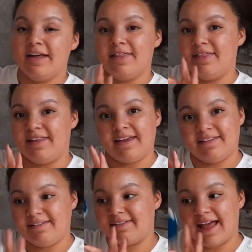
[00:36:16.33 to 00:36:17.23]

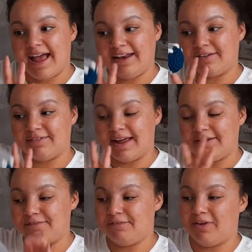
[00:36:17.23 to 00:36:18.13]
these kind of like
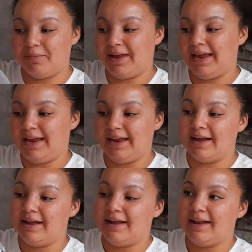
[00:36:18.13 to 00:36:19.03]
floppy
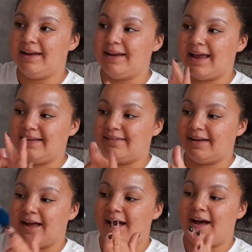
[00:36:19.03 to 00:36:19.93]
legs
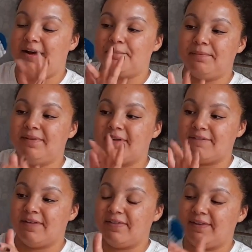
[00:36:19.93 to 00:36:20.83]
and arms. I
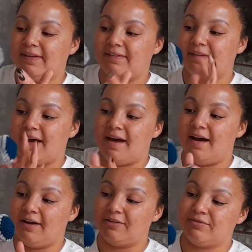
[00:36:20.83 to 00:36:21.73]
think these
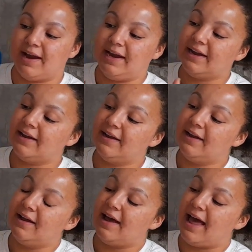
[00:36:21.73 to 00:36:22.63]
are great.
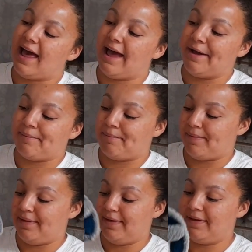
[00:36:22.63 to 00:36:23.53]
And
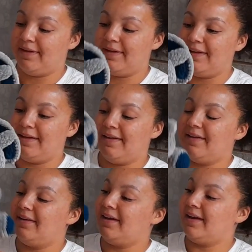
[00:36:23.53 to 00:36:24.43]

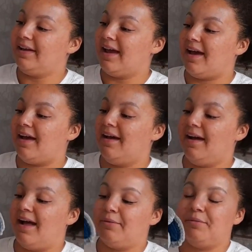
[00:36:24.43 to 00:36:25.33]
yeah,
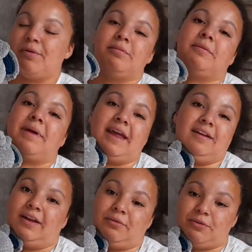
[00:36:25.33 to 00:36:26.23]
I would probably
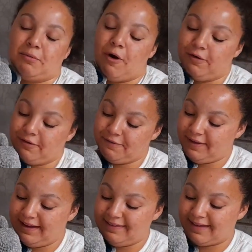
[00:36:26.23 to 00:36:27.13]
make loads more of
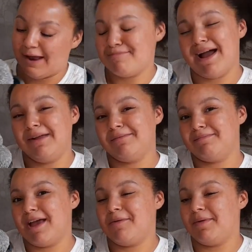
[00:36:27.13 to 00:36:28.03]
these, and I might
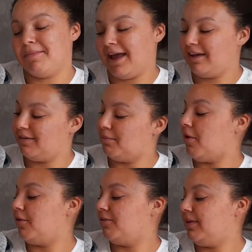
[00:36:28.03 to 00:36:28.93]
maybe make some
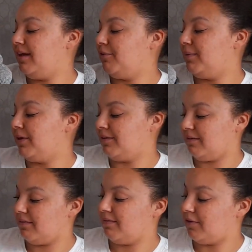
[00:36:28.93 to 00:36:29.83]
more of these
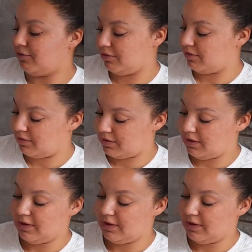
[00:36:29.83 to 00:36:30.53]
because they're just